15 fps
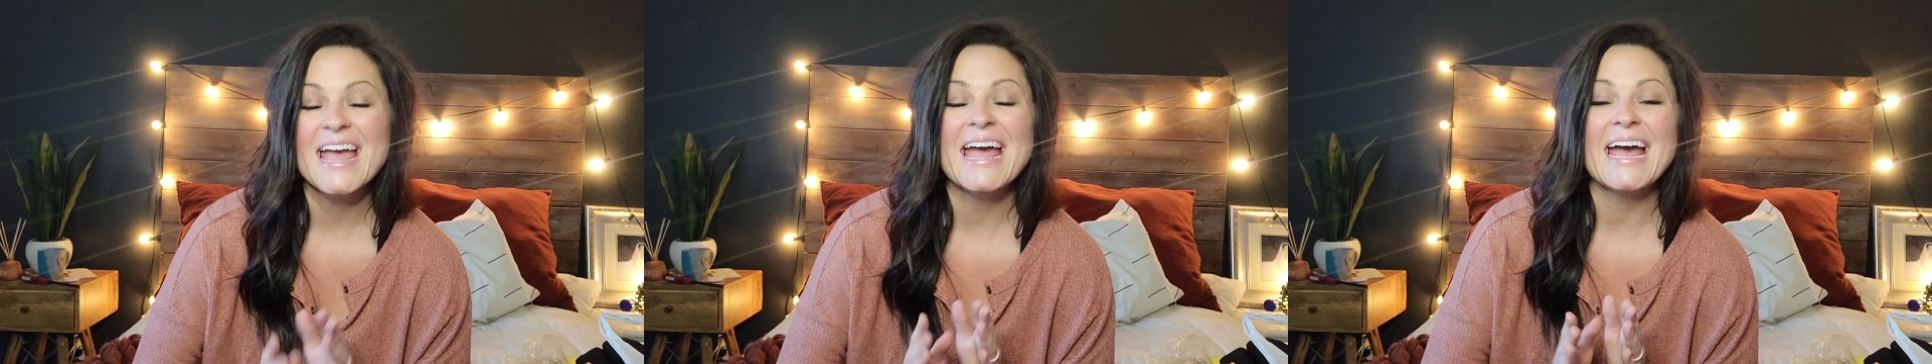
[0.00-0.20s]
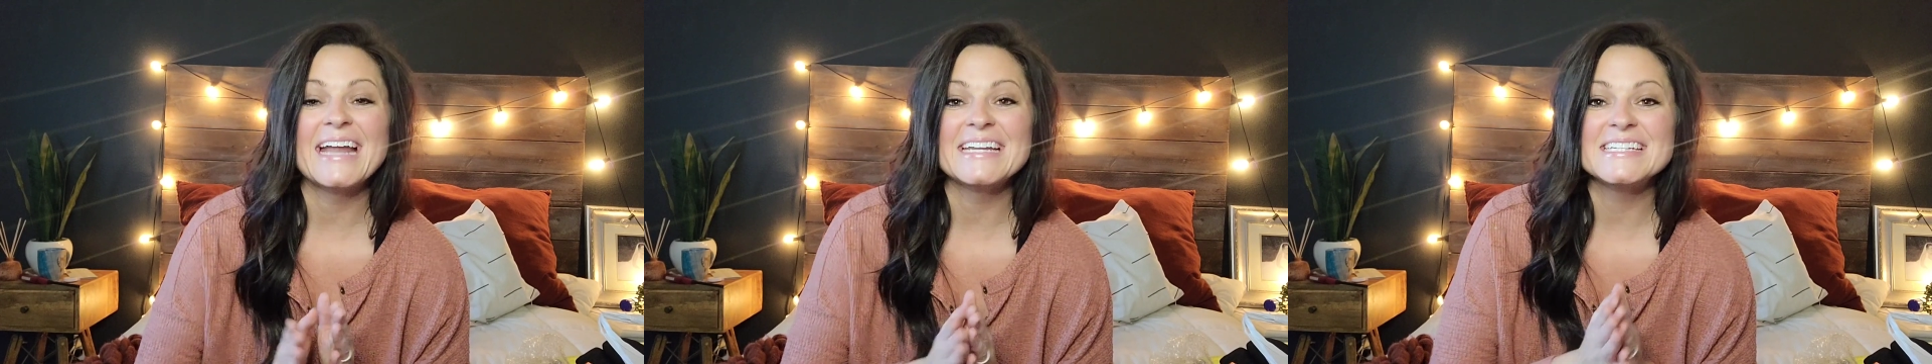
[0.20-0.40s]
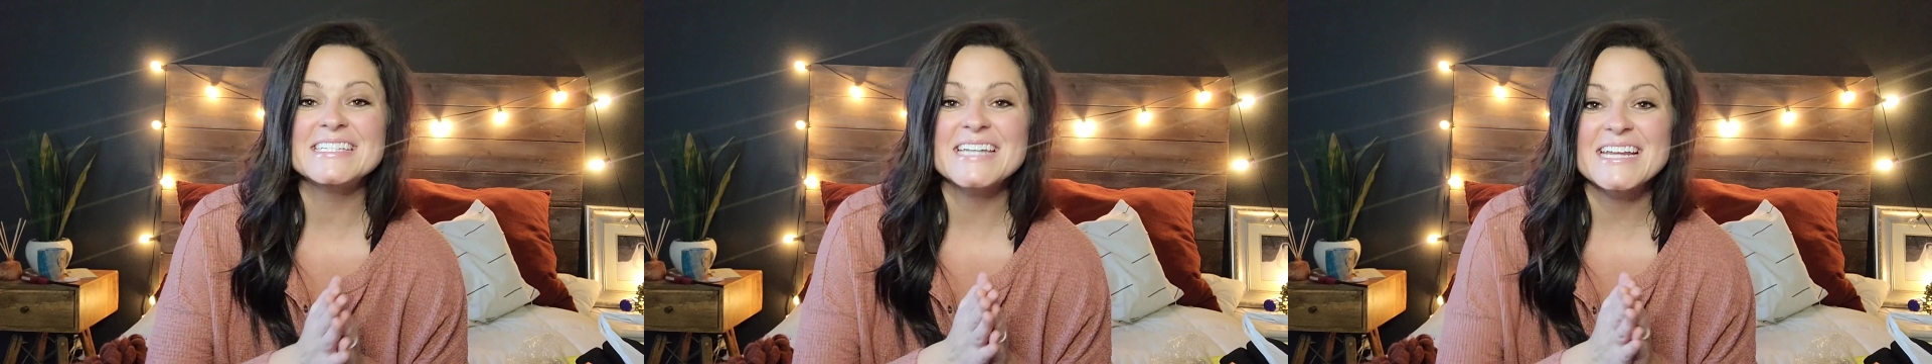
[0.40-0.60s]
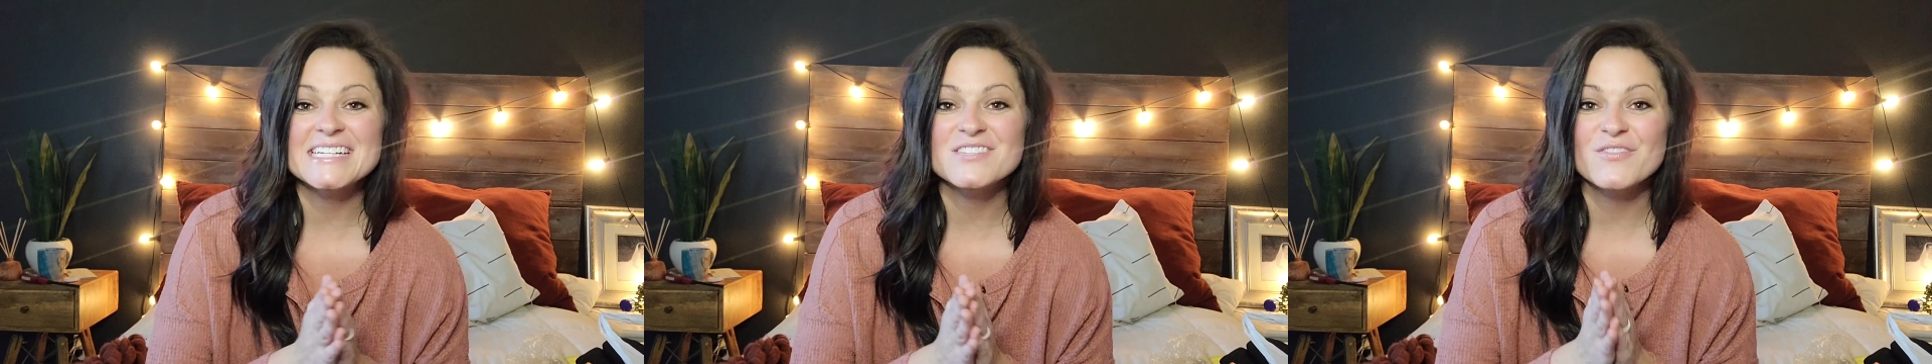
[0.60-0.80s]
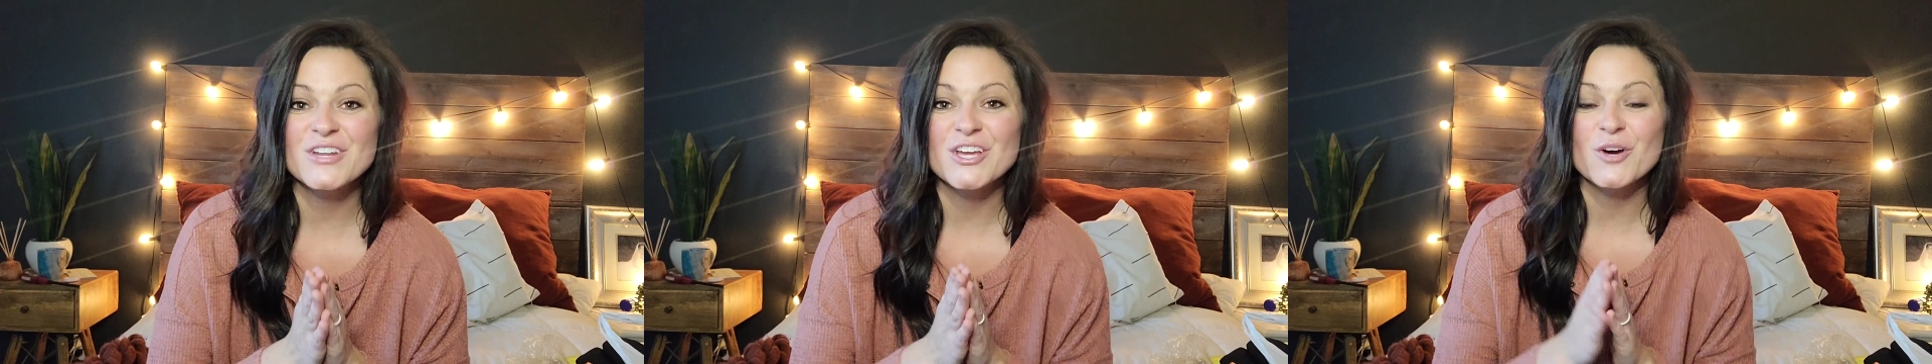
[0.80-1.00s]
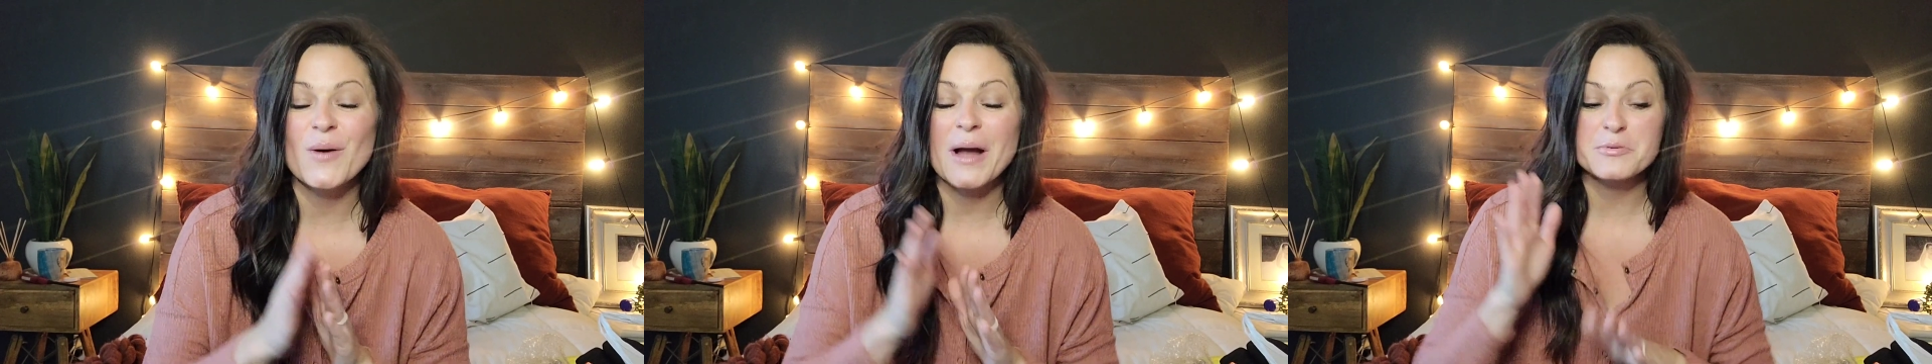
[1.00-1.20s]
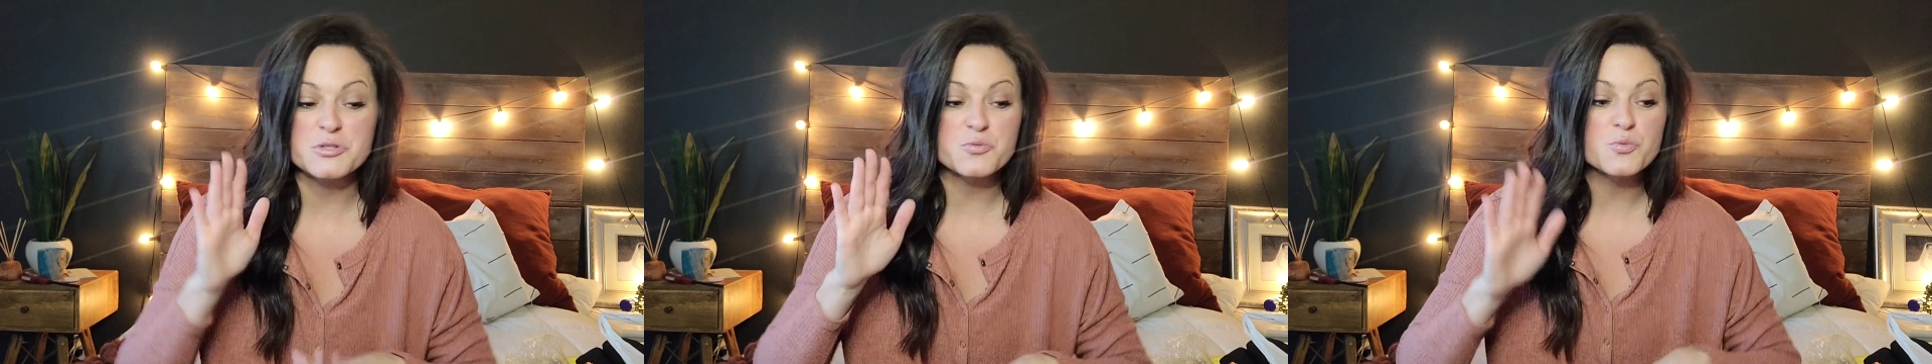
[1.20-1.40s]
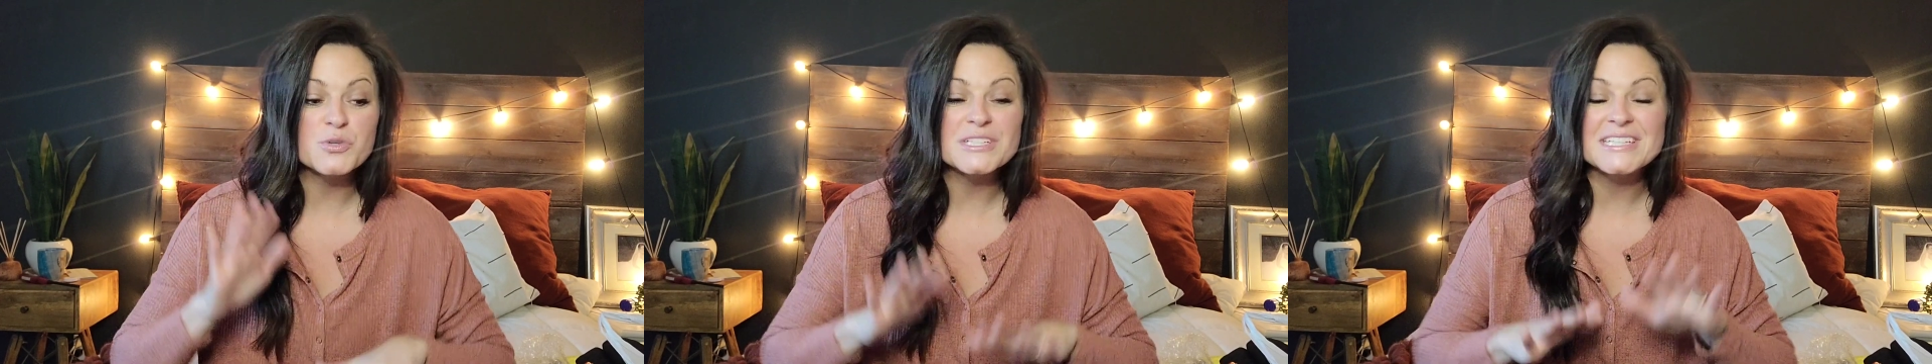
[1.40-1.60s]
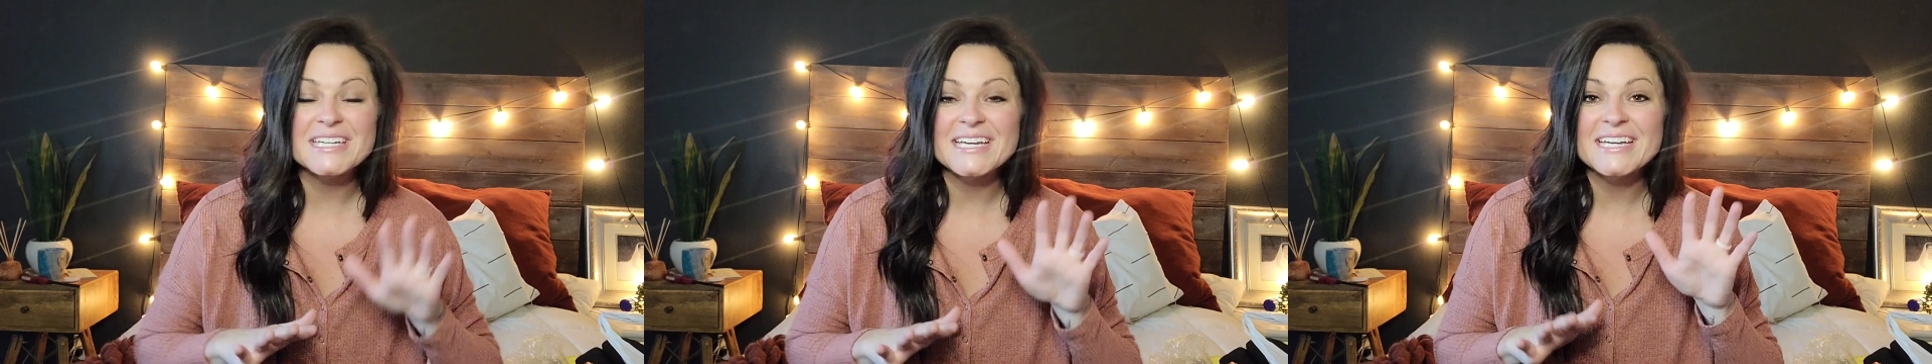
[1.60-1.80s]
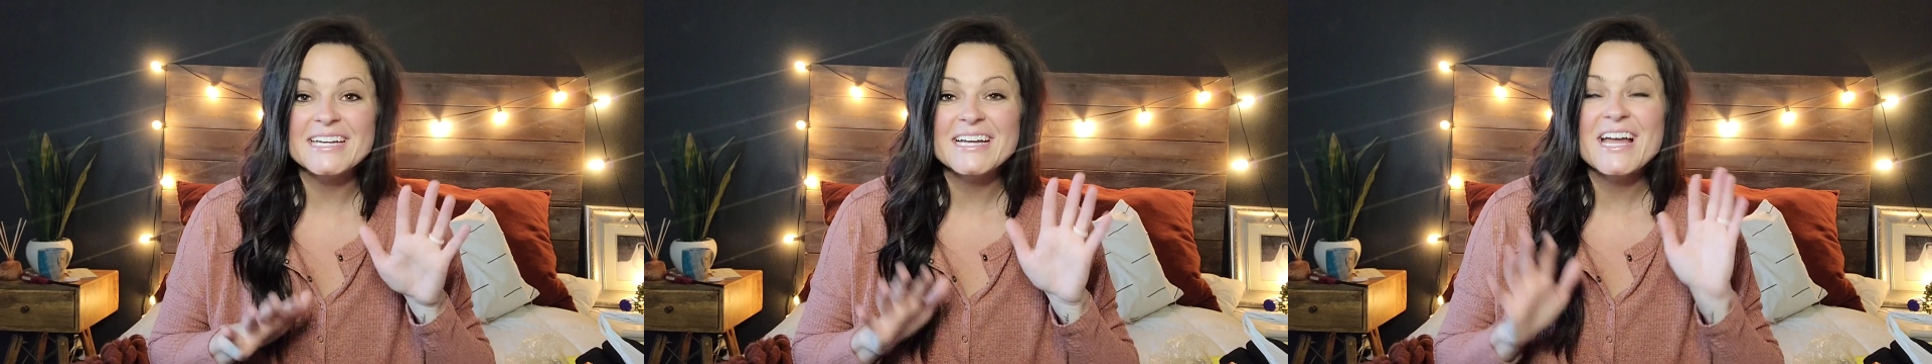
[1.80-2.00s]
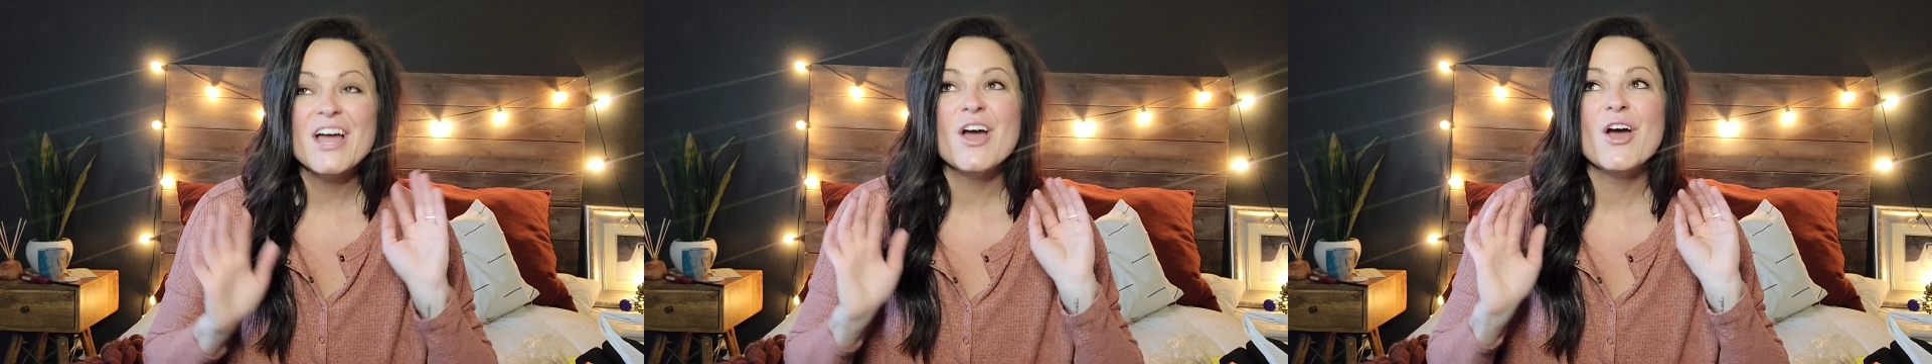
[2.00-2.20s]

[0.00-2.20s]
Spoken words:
And in today's video, I was really